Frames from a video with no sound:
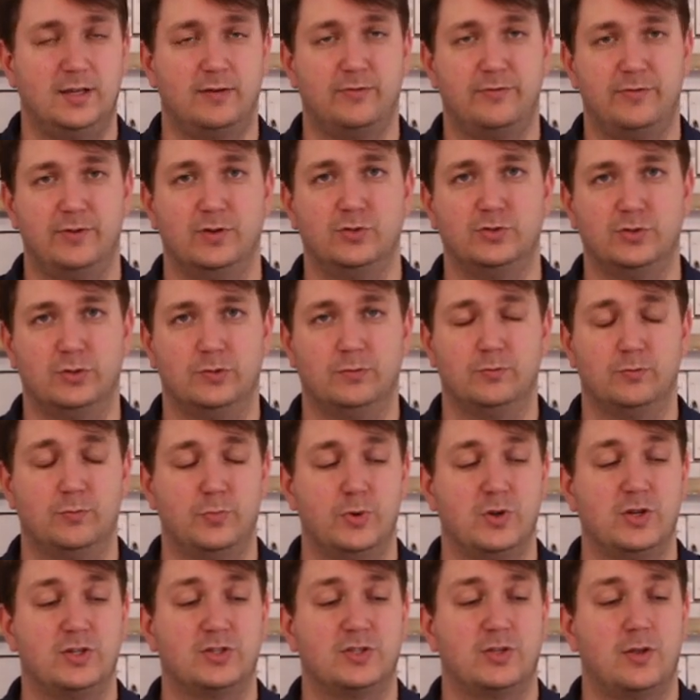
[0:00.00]
It feels
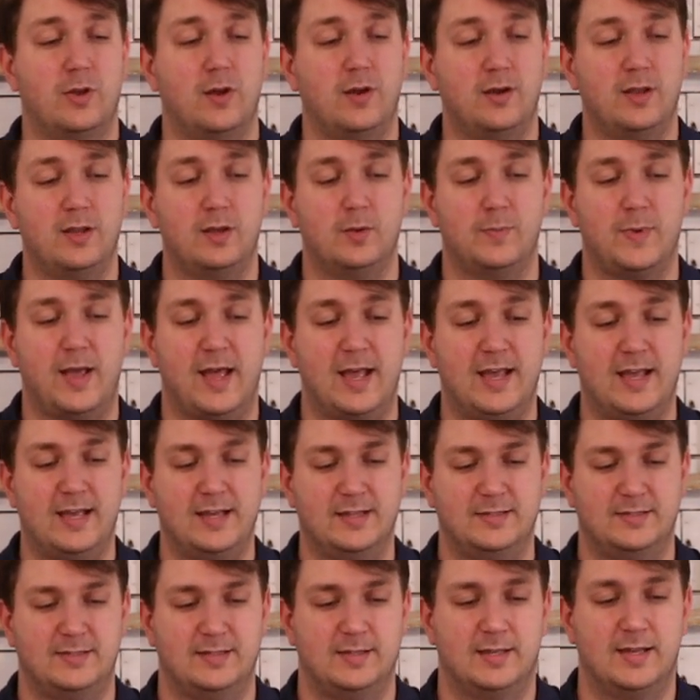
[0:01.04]
pretty sturdy in my
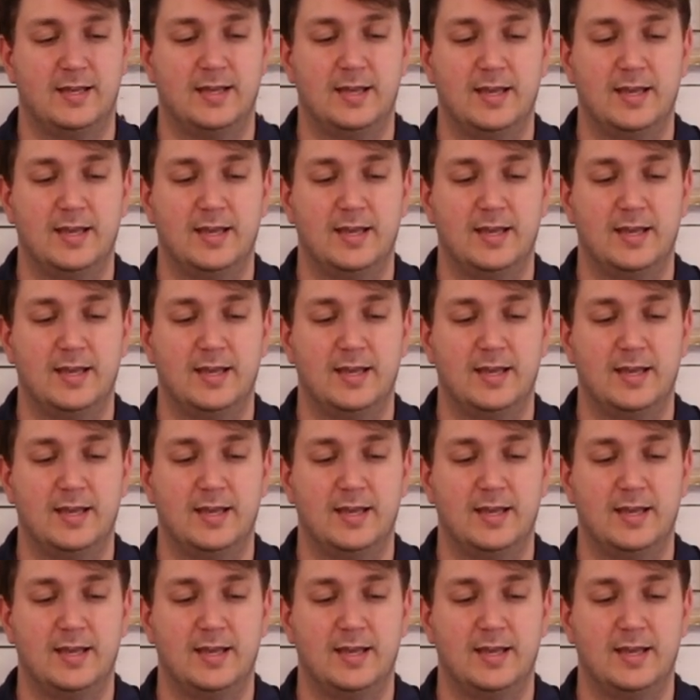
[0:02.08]
hands.